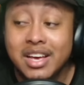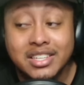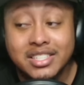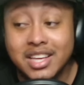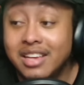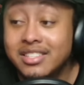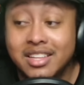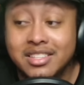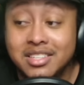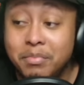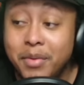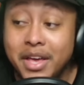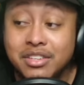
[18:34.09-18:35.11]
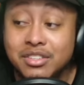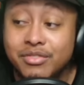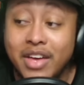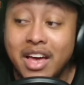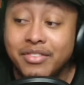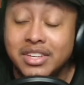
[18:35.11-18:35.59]
Shouts out to the Patriots
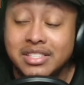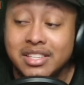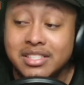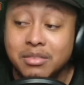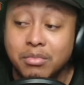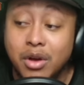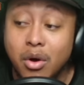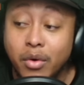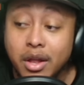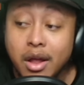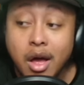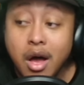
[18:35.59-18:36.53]
for having a system going.